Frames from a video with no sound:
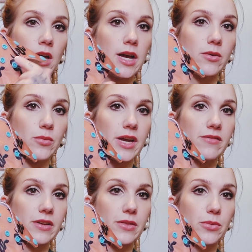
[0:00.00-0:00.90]
And we
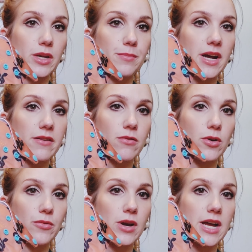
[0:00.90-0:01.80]
have a
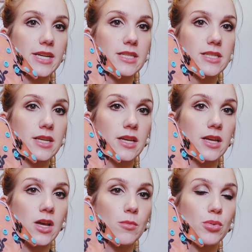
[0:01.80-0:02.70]
3x4 rise.
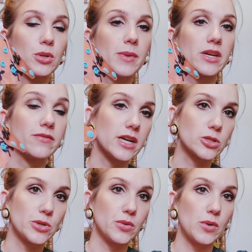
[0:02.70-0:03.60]
Per the
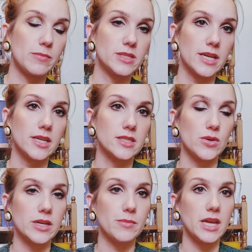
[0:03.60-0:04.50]
manufacturer on the website, it's
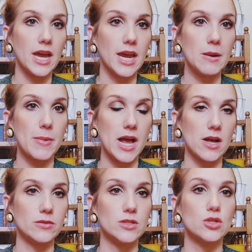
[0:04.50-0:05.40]
going to be 8
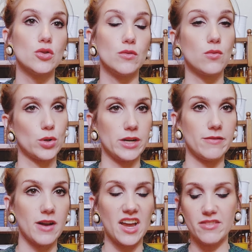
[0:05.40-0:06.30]
pounds to
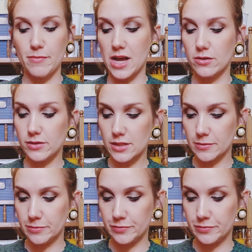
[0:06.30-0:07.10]
45 pounds.